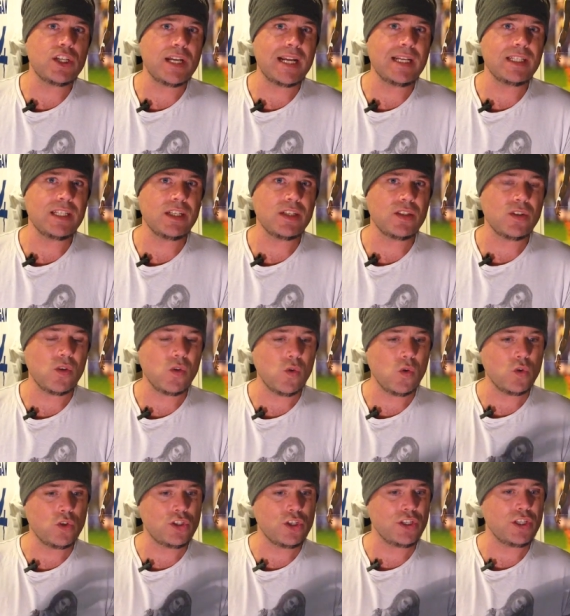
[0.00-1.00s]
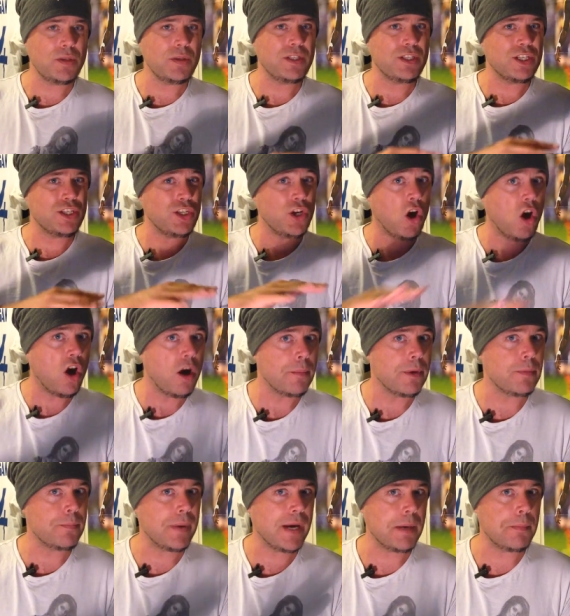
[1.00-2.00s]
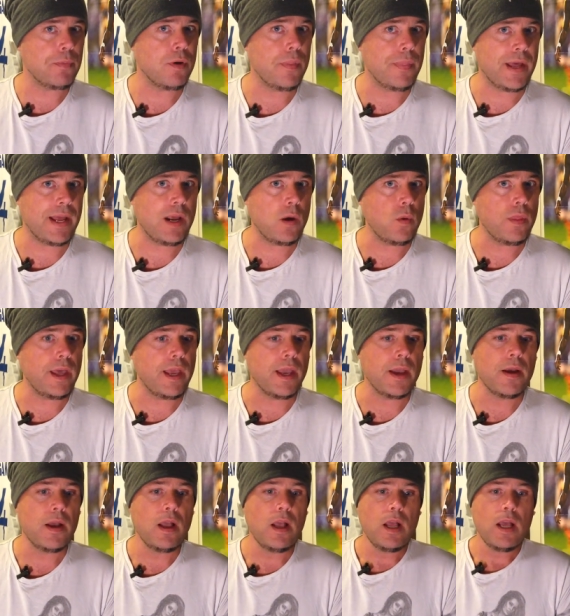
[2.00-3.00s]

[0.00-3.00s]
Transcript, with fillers: chances, or does he does he harm it by putting that out there?